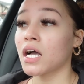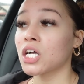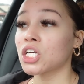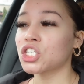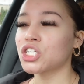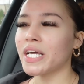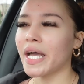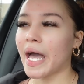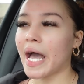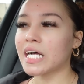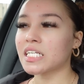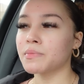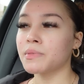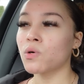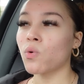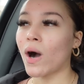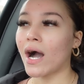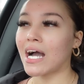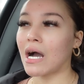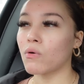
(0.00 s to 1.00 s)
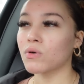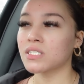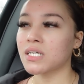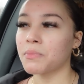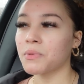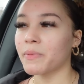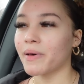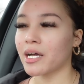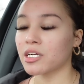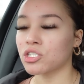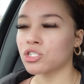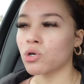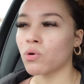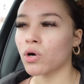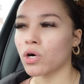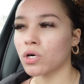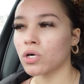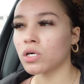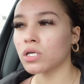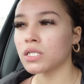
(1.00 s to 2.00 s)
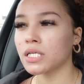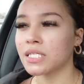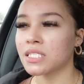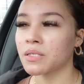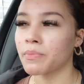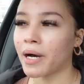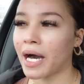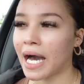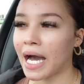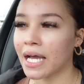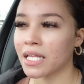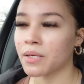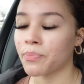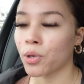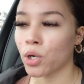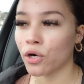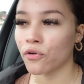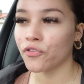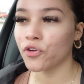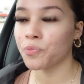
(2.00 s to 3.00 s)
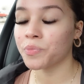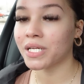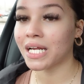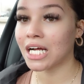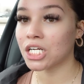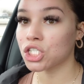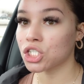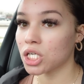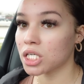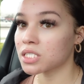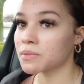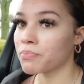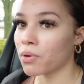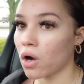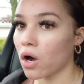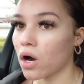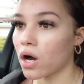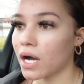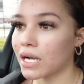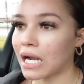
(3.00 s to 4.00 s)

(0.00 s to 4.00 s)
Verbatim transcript: she asked me why I was coming back so early to buy the perfume that I just bought.